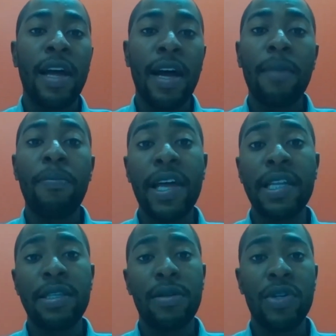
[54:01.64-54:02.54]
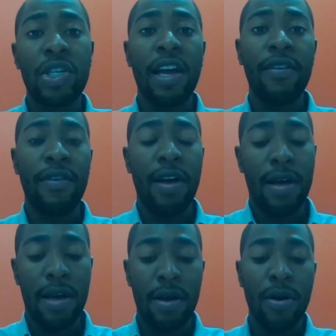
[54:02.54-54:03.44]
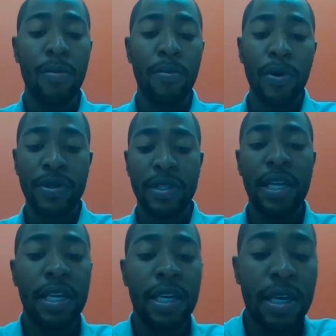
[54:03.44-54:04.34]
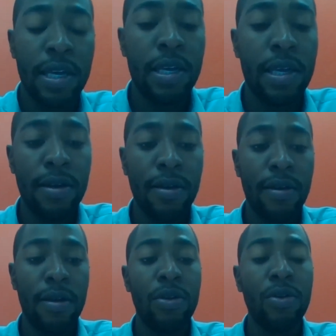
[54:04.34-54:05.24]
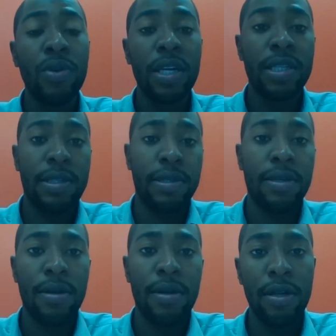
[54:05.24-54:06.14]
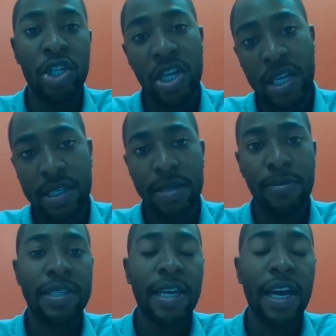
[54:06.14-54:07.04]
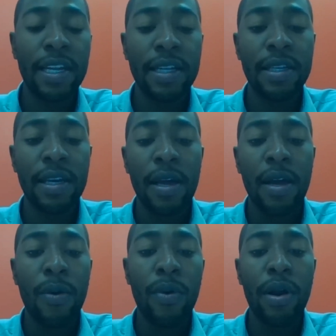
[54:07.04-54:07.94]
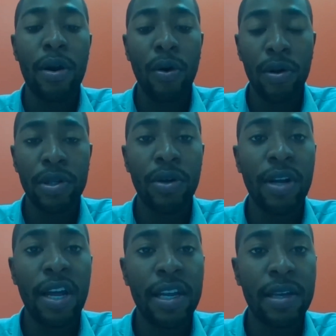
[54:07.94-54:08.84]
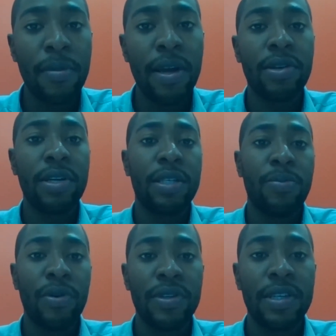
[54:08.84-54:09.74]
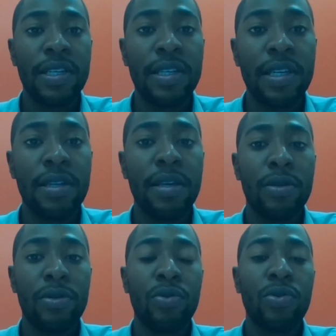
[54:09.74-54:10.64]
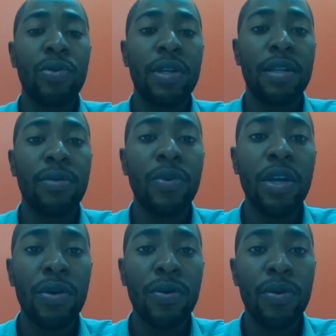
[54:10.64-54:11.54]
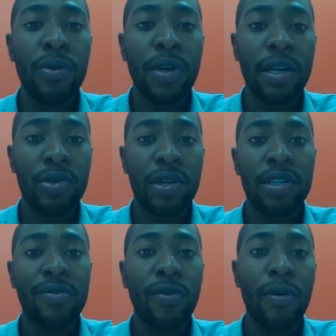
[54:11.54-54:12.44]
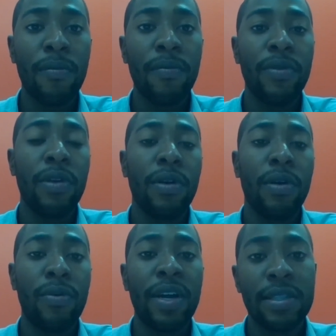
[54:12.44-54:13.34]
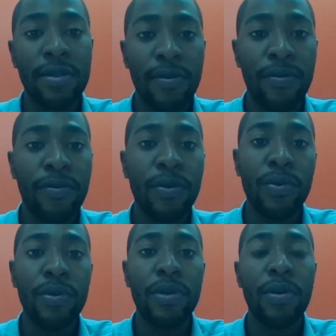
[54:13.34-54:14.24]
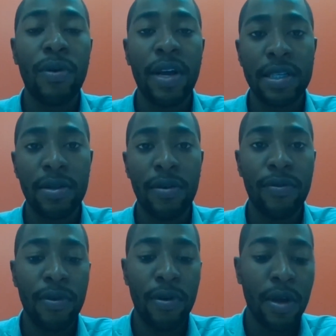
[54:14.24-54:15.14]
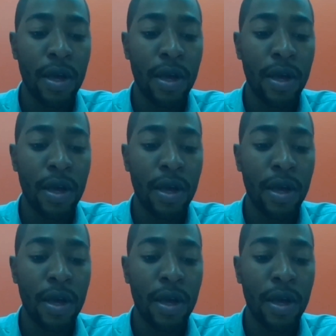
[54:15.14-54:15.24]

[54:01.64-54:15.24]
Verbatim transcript: there are plants which have a composting uh, unit just beside it where all the organic matter is processed so that we you can transform the rest of food the rest of uh,